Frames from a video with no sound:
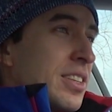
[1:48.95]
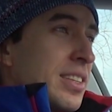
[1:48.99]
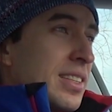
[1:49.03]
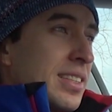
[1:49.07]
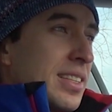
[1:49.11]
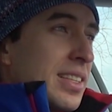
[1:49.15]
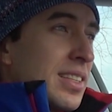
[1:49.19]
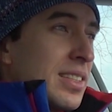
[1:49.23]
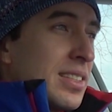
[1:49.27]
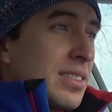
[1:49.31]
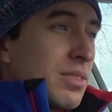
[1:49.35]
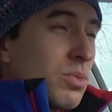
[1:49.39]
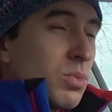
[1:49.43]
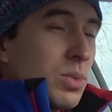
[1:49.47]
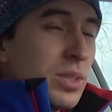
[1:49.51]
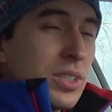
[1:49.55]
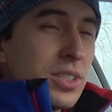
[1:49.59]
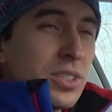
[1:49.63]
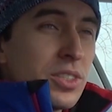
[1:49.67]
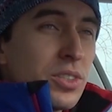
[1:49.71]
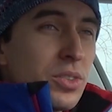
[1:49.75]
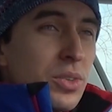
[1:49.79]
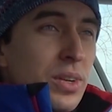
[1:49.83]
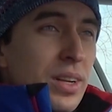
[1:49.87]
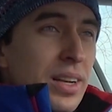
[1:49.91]
and that
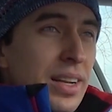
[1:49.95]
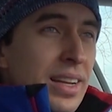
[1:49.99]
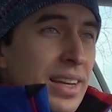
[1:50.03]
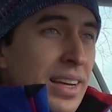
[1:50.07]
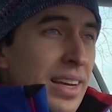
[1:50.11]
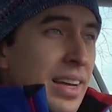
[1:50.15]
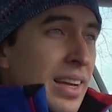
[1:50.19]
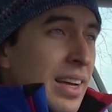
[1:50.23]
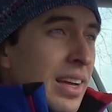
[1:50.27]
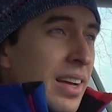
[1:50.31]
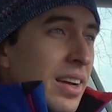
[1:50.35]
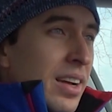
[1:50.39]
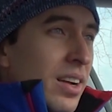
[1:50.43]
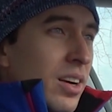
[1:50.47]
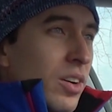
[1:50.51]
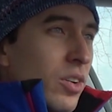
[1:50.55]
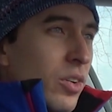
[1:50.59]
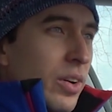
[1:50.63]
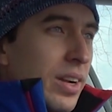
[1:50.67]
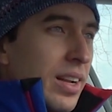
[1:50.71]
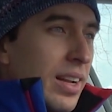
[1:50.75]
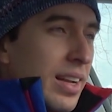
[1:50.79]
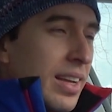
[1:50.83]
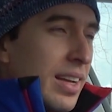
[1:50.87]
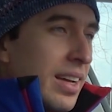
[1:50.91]
was
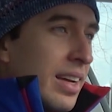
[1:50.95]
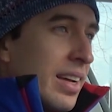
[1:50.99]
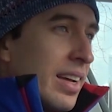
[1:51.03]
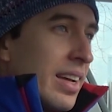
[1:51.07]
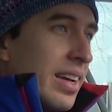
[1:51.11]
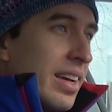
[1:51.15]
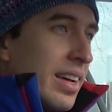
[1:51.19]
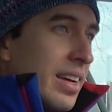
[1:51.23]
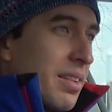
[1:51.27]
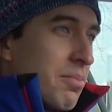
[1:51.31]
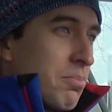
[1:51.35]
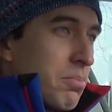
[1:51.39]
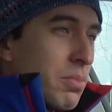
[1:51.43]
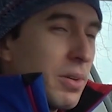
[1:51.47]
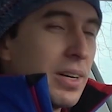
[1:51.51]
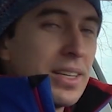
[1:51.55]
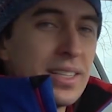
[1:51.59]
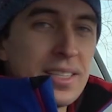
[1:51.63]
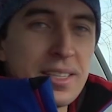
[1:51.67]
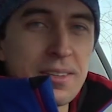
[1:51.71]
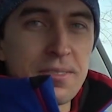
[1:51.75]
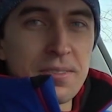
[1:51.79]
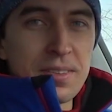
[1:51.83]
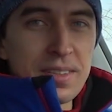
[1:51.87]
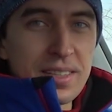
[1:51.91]
really
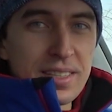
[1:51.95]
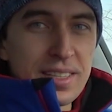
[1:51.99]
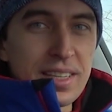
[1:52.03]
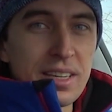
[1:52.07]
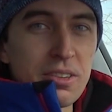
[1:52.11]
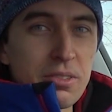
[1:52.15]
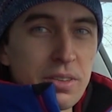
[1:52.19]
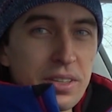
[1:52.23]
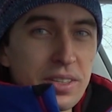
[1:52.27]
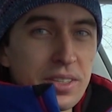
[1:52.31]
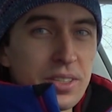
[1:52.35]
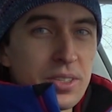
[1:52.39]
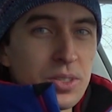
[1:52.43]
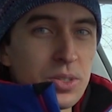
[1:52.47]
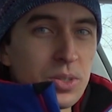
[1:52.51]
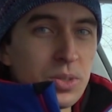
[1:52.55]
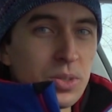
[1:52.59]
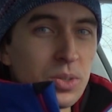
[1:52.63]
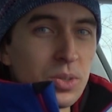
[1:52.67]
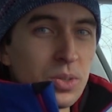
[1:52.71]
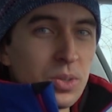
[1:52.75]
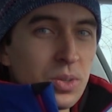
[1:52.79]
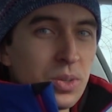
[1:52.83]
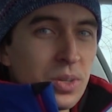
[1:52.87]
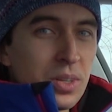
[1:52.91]
impressive endeavor
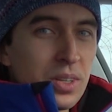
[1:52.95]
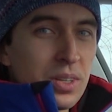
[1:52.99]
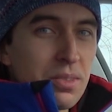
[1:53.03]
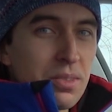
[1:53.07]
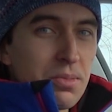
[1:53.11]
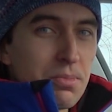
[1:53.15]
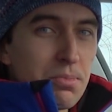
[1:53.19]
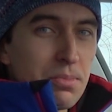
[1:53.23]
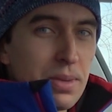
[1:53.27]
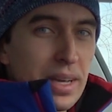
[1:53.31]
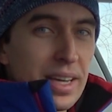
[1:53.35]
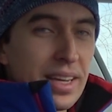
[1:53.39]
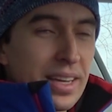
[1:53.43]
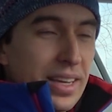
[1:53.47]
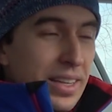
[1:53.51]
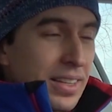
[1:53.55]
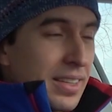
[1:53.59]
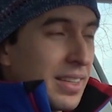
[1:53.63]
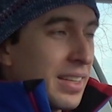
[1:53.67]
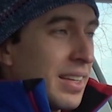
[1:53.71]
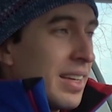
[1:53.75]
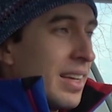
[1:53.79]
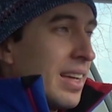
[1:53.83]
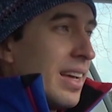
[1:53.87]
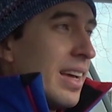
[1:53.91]
to make
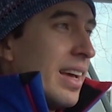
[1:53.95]
it.